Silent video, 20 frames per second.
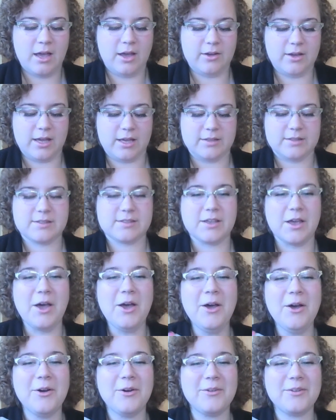Okay, so
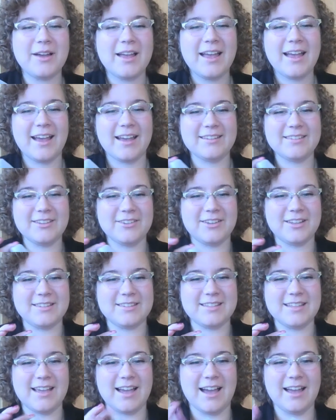as you can
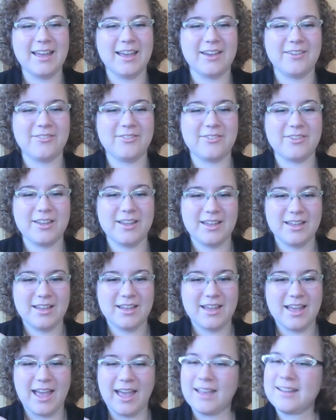see, I have
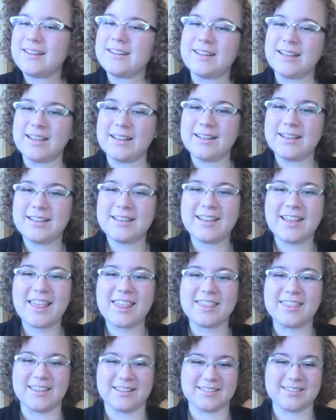edited
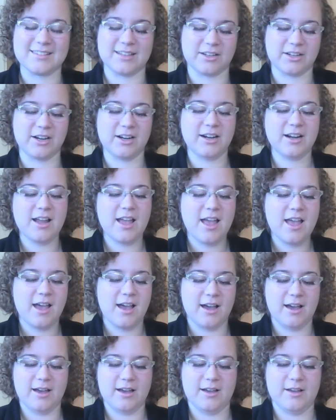this sucker,
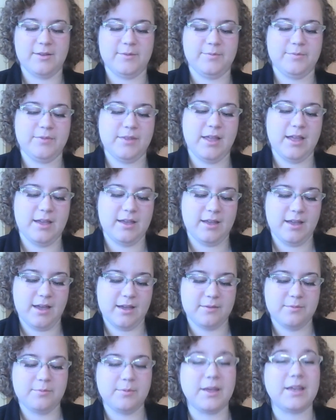
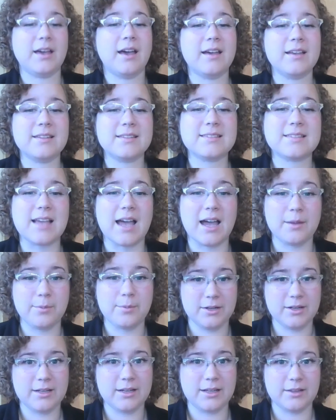because I
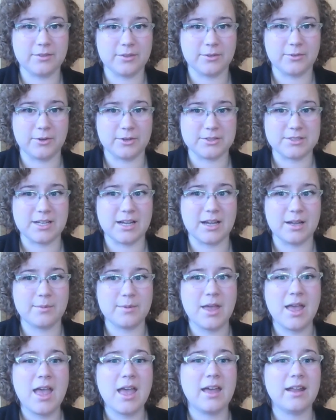put it in the first time,
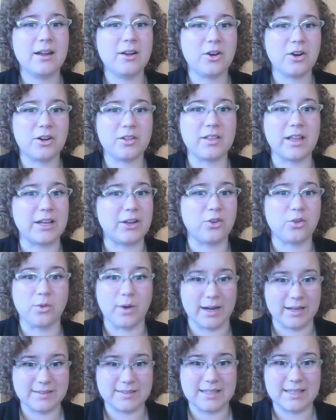and it hurt like
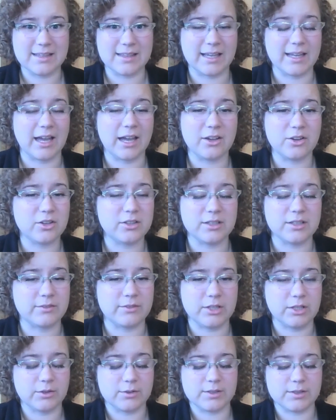crazy. I couldn't
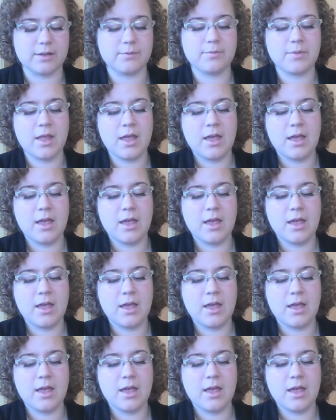even use it.